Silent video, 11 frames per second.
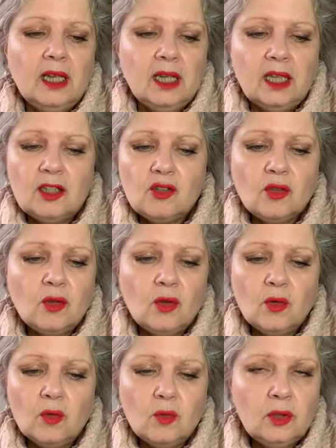It's
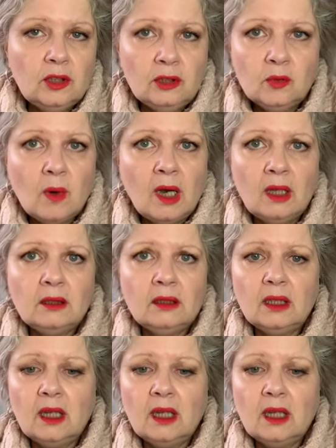a wooden one